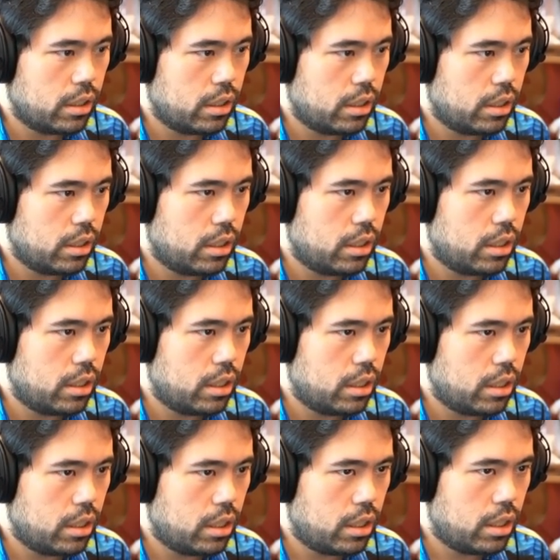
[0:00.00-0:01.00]

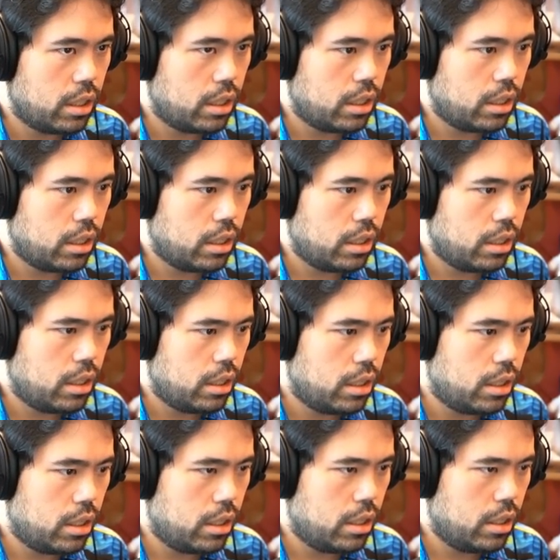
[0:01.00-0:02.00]

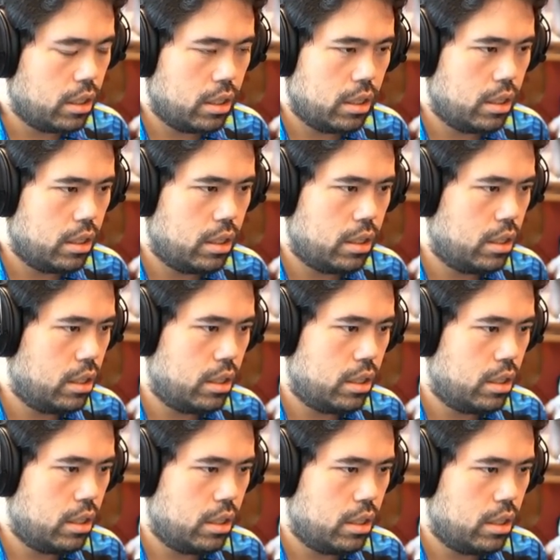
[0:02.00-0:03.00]

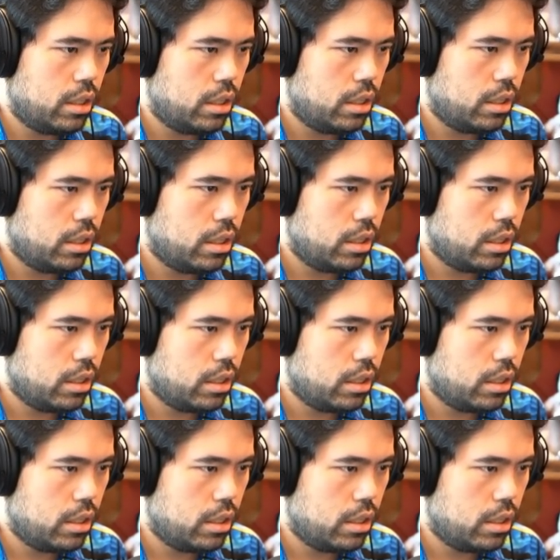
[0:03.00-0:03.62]
(no one is talking)